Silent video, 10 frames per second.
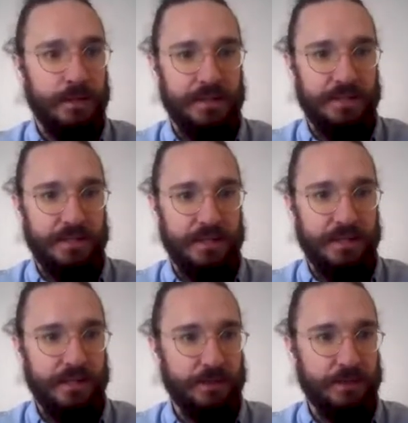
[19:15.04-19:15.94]
Let's see, I
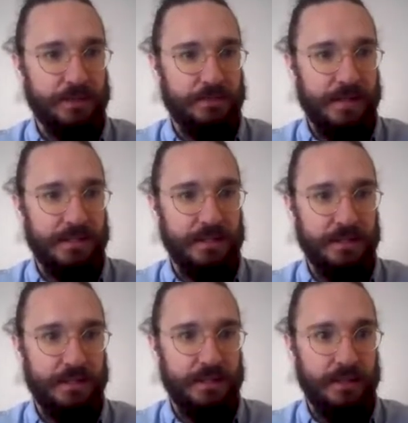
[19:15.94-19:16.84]
think we can just pass the
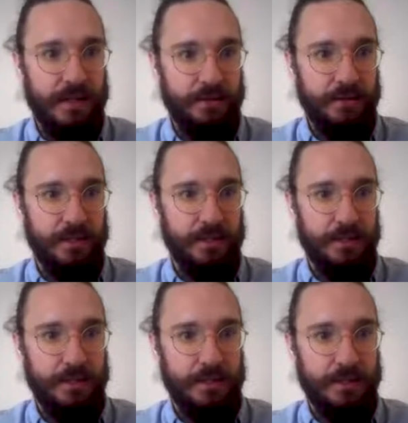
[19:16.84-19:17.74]
account
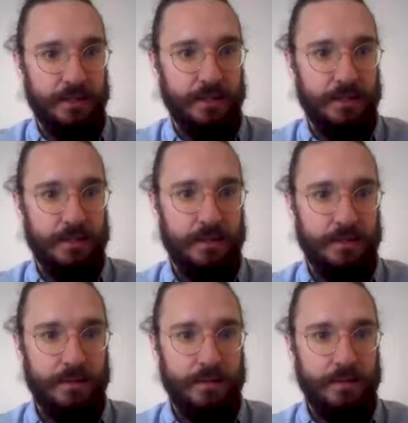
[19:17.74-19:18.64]
here
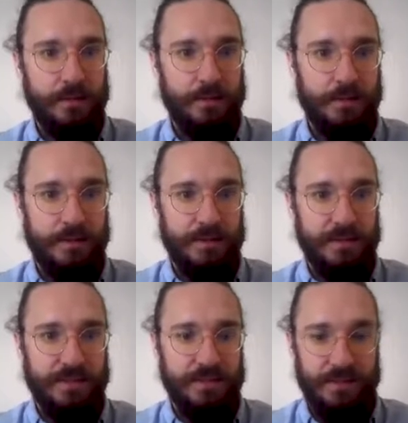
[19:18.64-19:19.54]

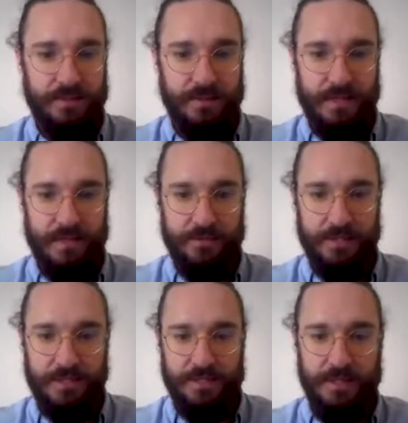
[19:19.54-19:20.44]
instead of the
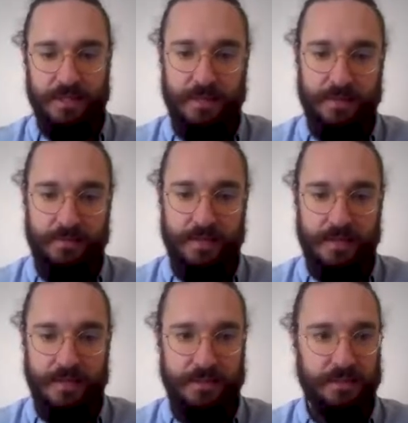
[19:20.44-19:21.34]
address.
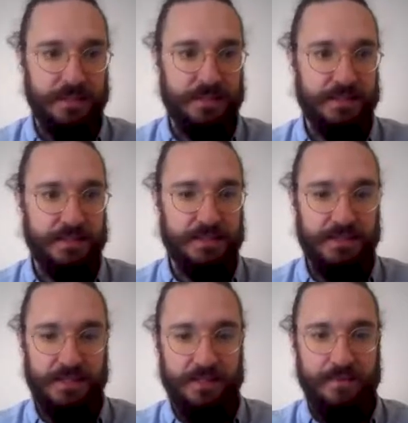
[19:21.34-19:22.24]
And let's
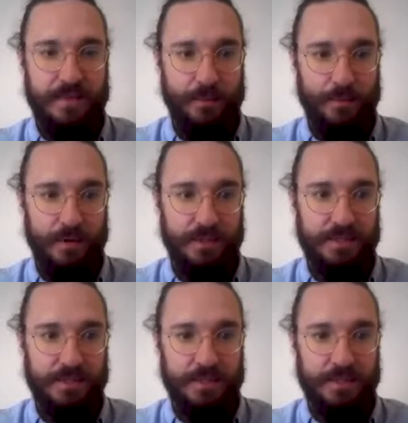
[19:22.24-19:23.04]
see if that worked.